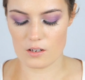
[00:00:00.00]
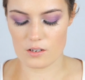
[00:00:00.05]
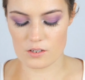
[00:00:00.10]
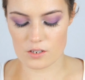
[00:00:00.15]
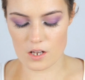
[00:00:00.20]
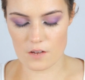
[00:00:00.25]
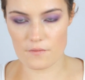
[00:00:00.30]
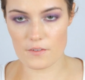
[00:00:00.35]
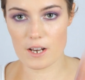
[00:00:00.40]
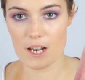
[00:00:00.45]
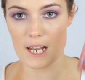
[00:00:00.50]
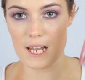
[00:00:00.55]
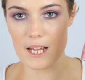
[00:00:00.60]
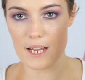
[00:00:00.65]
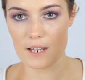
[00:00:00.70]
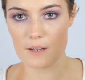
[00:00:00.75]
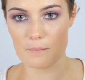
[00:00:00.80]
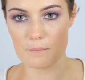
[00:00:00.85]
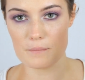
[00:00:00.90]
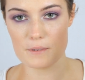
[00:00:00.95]
So for
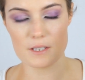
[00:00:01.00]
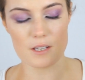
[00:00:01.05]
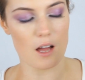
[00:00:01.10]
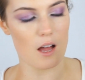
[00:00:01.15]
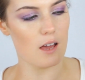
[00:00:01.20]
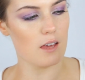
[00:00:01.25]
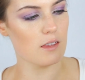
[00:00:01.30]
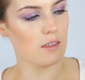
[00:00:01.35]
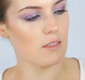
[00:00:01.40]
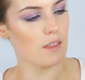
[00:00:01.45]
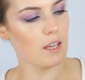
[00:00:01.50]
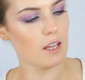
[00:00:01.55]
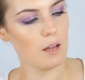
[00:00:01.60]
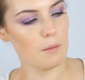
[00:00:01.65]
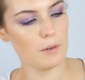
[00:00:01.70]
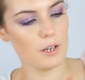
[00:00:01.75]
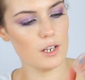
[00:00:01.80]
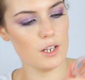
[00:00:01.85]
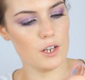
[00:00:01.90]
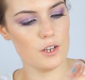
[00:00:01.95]
lips, I think
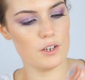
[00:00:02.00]
I'm going